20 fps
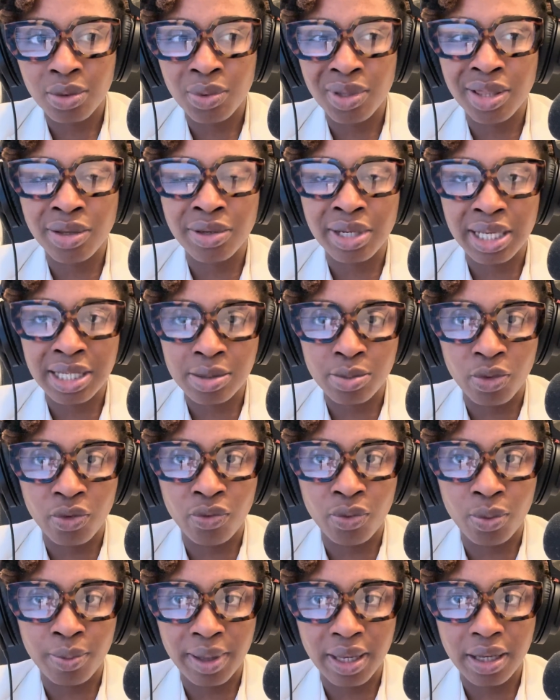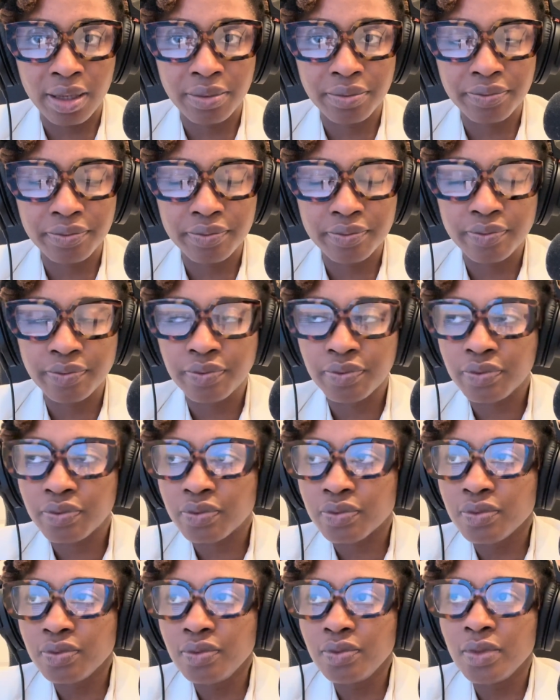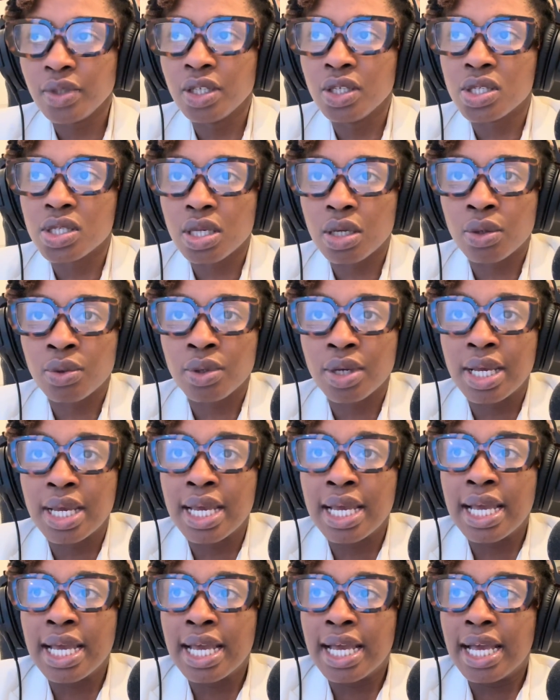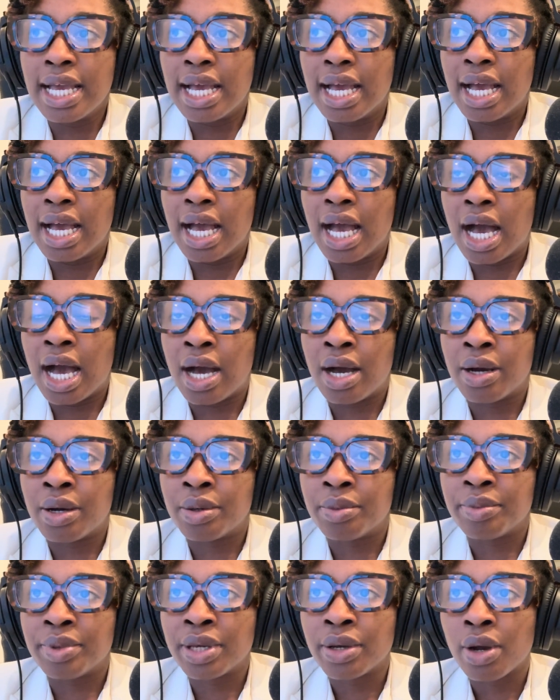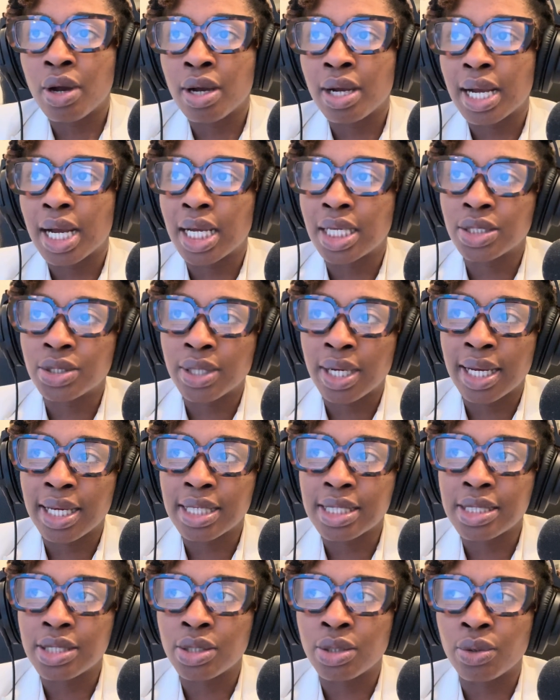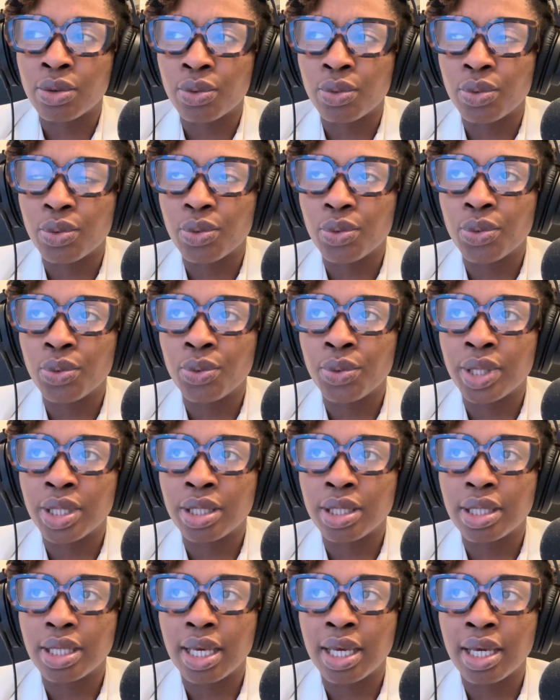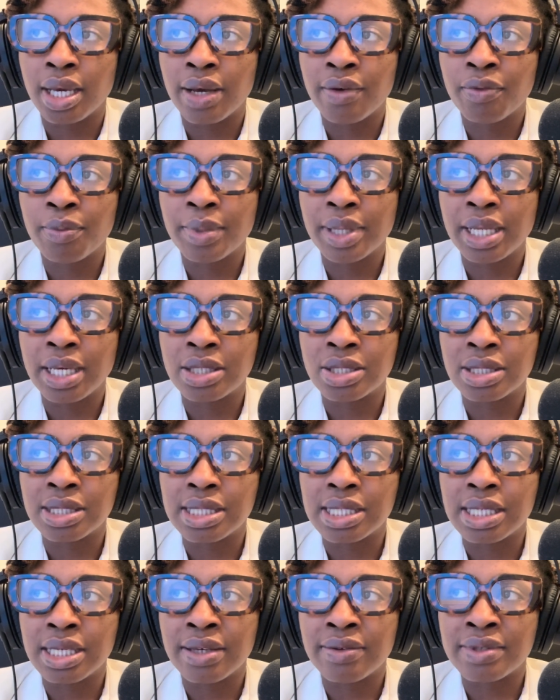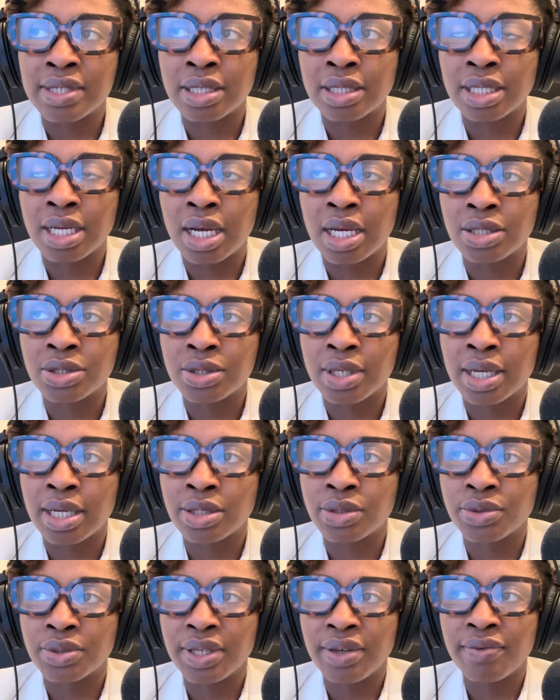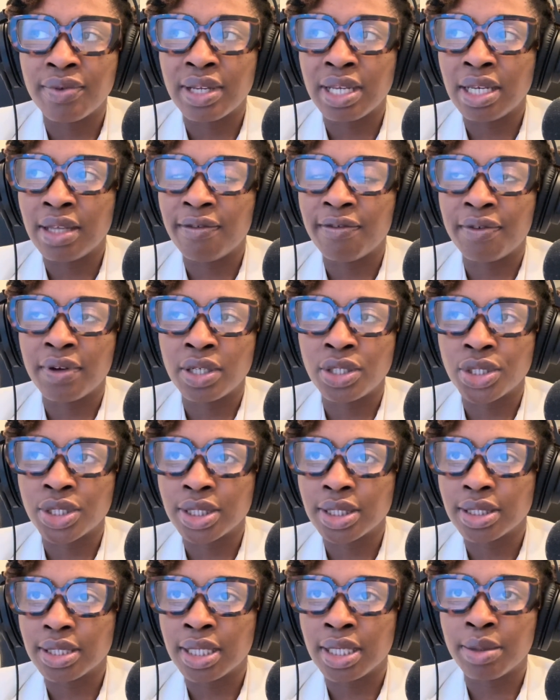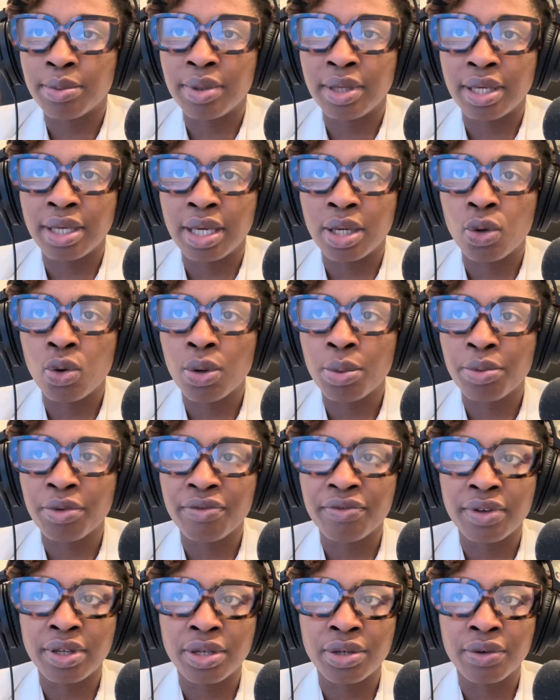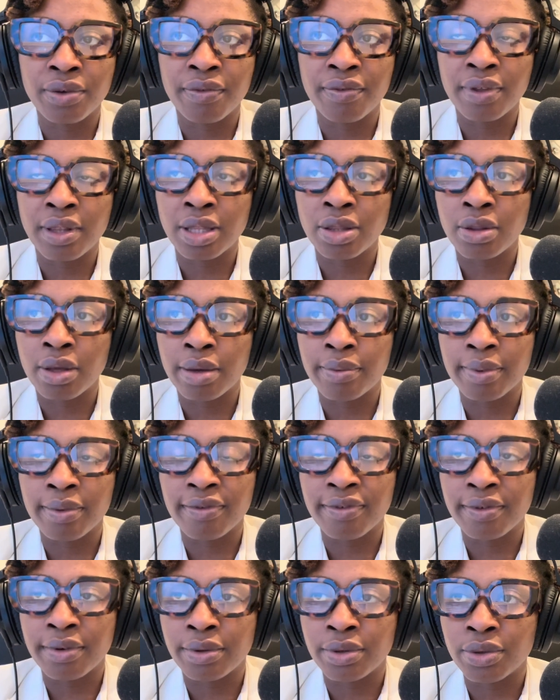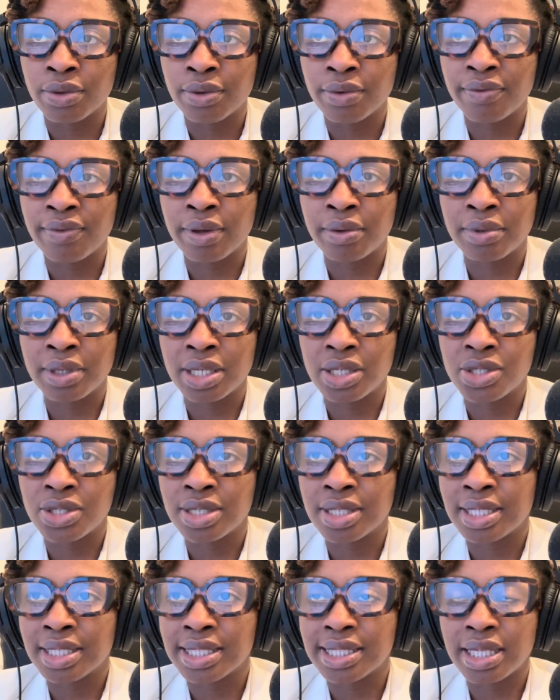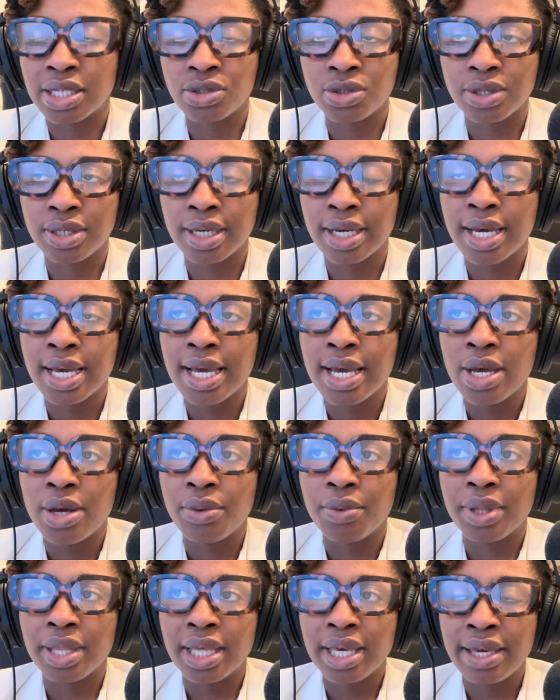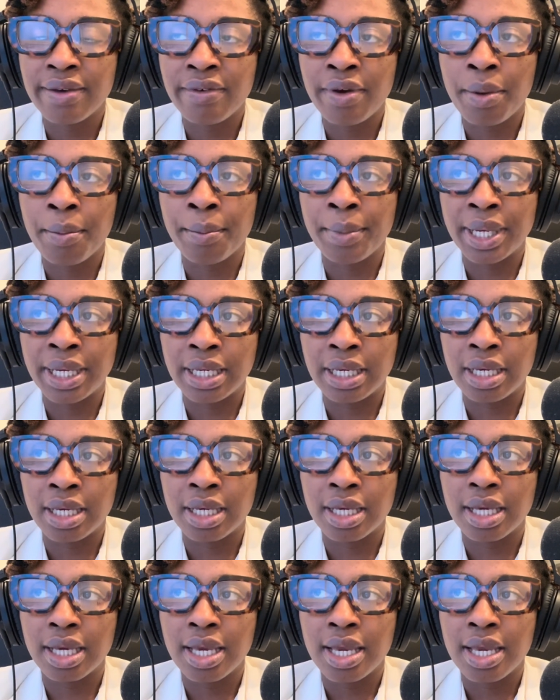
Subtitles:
what their next move will be. So there are contracts, when a government agency gives out a contract, or even any funder, it could be a corporate funder, a philanthropic funder, a foundation, etc. When they give out money,